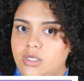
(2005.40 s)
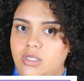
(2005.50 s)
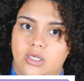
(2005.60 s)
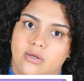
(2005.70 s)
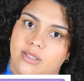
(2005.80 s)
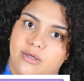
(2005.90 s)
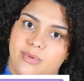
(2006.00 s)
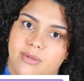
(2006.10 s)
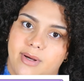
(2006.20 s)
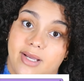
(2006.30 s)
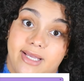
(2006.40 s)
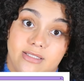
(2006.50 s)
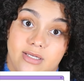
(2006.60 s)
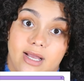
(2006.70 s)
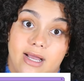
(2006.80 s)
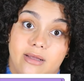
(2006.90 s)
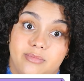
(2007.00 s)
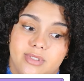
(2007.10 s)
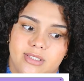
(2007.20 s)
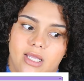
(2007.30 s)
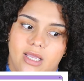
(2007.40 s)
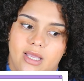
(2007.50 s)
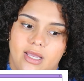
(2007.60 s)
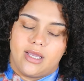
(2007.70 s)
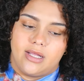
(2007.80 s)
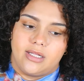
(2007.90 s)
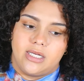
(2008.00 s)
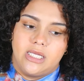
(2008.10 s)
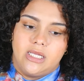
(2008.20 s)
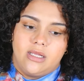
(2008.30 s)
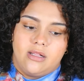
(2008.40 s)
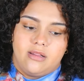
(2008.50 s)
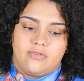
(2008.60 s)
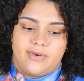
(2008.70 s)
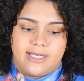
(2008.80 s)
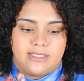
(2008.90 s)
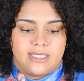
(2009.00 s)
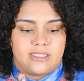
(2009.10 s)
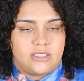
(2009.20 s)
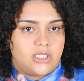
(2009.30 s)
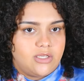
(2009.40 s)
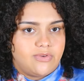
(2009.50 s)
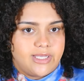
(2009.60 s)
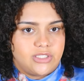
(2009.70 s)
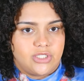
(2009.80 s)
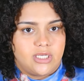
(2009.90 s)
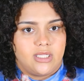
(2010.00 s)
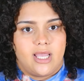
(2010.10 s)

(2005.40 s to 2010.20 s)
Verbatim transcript: you know, a little bit about age gaps and the fact that Steve ain't shit.